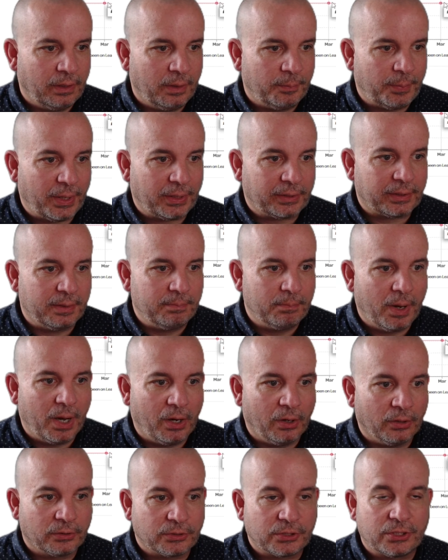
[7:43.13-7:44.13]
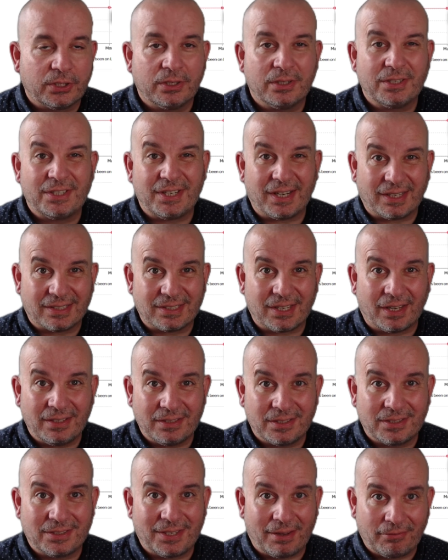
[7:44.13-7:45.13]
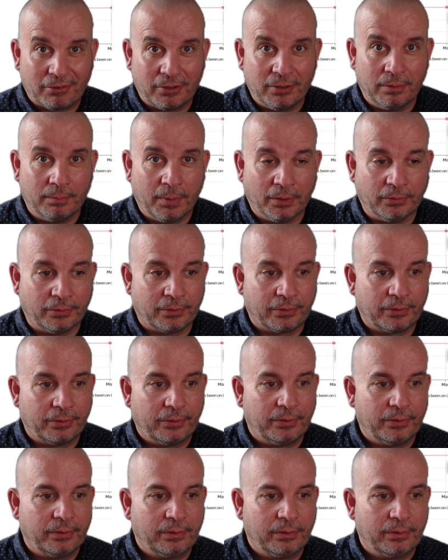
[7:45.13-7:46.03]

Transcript: Back in March, 687 a month.